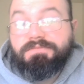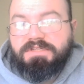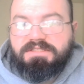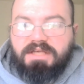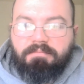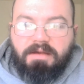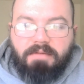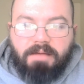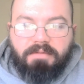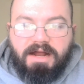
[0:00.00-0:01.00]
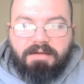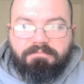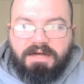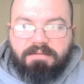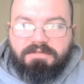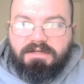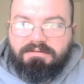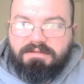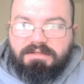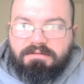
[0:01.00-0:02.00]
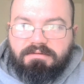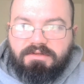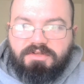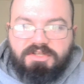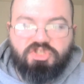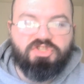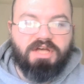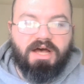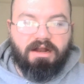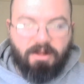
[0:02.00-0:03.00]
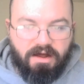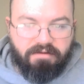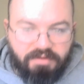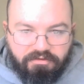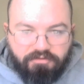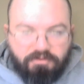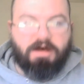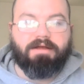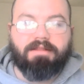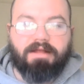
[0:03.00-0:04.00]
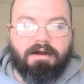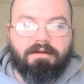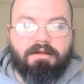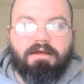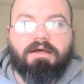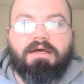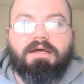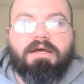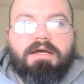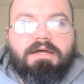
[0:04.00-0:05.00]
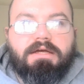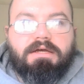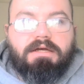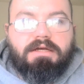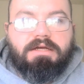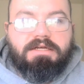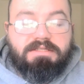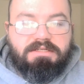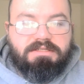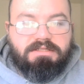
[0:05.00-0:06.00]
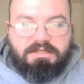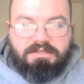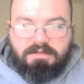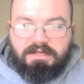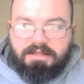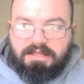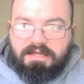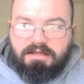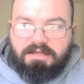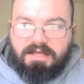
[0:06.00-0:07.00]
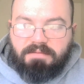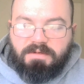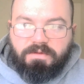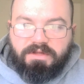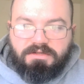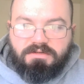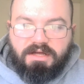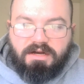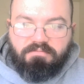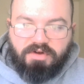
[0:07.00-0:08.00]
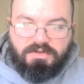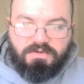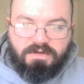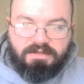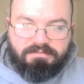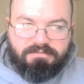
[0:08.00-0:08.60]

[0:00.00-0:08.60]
it skipped my mind. But I'm, I'm this just got a lot of them to flock there because these the at the end of the day, people that do that are predatory.